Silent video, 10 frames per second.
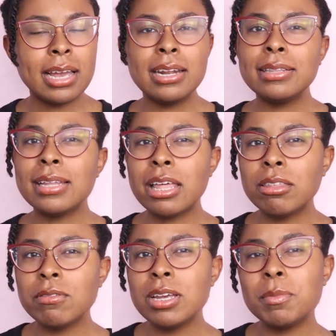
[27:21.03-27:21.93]
kind of
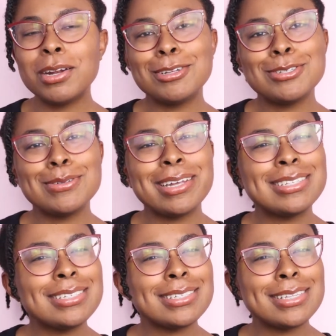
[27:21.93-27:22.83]
leathery, but also
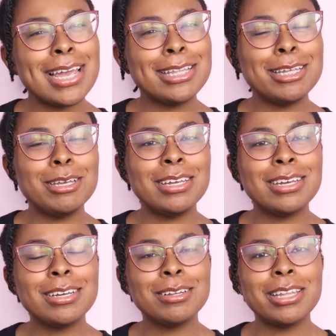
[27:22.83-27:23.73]
like
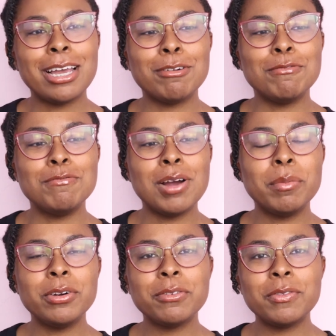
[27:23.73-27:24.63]
slightly like a
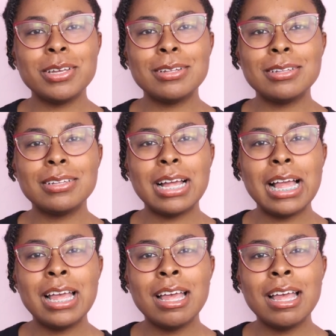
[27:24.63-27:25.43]
rubber feel.